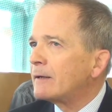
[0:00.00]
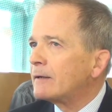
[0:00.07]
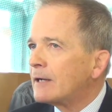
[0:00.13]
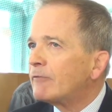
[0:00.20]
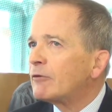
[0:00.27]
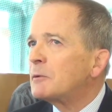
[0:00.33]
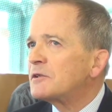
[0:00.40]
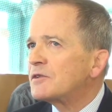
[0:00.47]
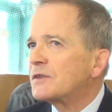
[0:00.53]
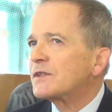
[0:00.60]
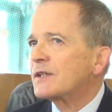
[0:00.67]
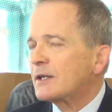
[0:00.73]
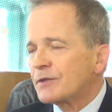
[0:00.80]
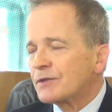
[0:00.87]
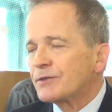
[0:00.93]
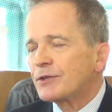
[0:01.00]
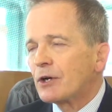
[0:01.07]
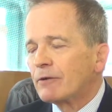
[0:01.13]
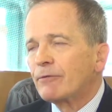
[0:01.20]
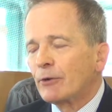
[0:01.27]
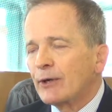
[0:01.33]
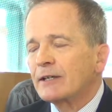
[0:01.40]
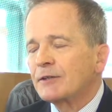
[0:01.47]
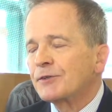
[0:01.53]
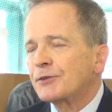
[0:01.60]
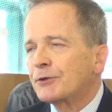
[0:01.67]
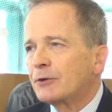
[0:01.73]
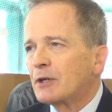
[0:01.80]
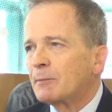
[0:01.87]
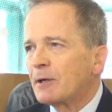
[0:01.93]
Governments and citizens are very
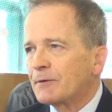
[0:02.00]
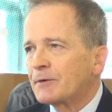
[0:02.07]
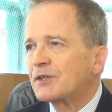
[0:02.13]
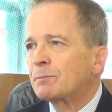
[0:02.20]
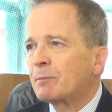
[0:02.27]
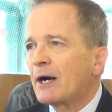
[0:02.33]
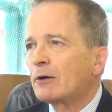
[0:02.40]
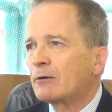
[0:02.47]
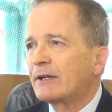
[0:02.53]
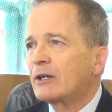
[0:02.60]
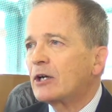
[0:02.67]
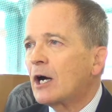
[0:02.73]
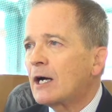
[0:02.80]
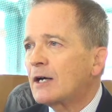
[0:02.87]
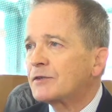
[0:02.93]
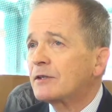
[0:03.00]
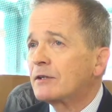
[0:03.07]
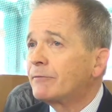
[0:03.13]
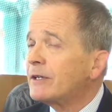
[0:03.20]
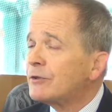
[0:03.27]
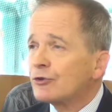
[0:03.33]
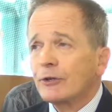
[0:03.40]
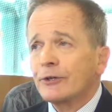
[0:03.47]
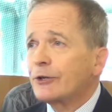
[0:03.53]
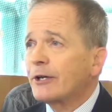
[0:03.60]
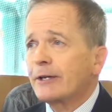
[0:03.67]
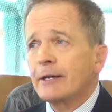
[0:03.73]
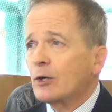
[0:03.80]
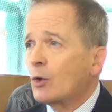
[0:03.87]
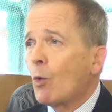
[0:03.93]
concerned about the spiraling costs, and eventually you're
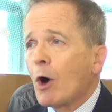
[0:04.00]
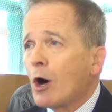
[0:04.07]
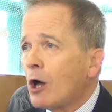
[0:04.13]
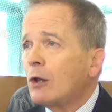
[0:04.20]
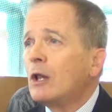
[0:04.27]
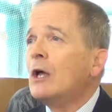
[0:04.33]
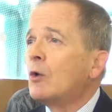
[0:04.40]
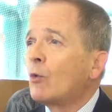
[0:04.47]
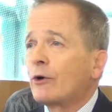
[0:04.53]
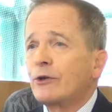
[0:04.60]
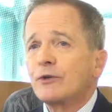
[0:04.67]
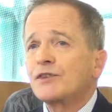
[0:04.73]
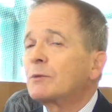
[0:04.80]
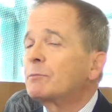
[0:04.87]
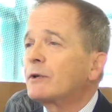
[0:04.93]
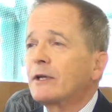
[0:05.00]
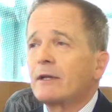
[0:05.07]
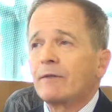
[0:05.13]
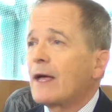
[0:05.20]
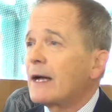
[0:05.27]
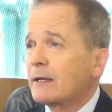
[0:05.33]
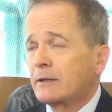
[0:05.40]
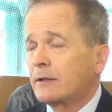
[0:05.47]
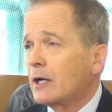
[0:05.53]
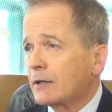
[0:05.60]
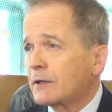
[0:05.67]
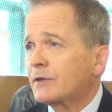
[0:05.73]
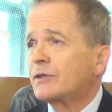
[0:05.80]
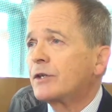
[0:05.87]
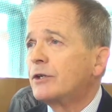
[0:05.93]
going to hit a wall where that cannot
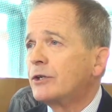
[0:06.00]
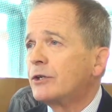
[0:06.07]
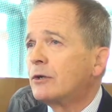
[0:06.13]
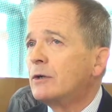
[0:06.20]
continue.